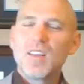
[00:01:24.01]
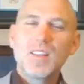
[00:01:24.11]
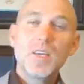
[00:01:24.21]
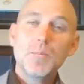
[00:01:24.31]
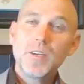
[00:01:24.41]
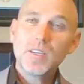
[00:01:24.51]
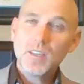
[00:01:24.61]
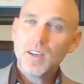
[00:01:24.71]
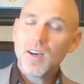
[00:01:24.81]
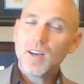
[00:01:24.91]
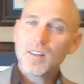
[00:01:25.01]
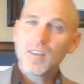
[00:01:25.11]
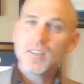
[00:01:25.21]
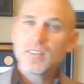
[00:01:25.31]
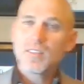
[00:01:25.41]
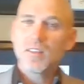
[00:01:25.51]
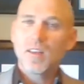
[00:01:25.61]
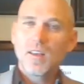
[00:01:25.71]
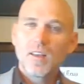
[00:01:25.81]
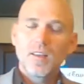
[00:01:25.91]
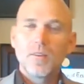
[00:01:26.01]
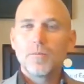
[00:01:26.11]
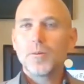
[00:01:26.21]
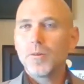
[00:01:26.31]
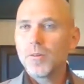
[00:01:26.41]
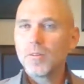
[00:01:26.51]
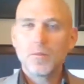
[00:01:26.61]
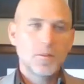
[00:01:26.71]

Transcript: The American colonists, for